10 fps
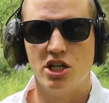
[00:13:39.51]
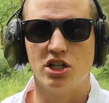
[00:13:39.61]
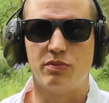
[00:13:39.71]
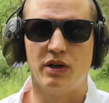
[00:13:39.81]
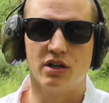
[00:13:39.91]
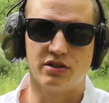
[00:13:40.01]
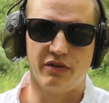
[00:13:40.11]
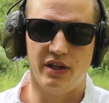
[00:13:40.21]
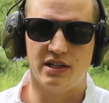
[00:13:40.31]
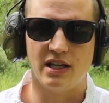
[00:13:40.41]
just because
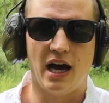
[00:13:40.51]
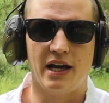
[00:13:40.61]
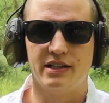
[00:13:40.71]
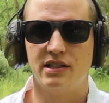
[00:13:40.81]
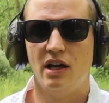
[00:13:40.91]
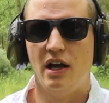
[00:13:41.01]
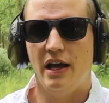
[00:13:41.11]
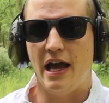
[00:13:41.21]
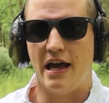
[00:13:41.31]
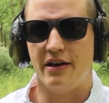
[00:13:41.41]
of the size
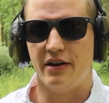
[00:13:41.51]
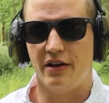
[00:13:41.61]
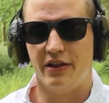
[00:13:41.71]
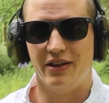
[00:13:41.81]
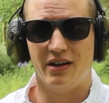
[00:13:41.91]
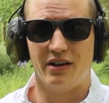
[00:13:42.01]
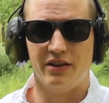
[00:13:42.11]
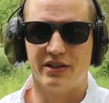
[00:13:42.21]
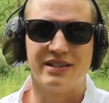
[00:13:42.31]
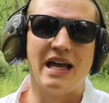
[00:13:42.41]
and the
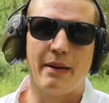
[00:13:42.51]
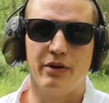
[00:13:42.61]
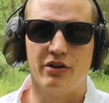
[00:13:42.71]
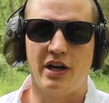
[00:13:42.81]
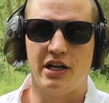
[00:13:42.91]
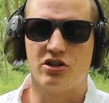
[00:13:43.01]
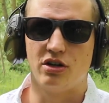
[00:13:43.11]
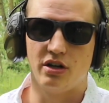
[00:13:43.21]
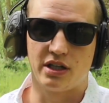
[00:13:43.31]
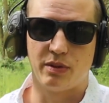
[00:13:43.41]
snappier
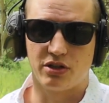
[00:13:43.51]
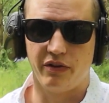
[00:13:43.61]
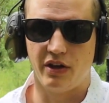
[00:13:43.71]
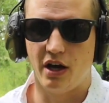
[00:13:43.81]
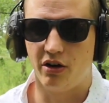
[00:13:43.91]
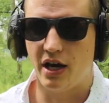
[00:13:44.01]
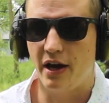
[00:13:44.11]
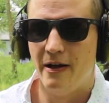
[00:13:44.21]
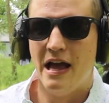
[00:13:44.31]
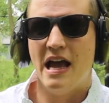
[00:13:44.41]
nature, especially of the Hellcat.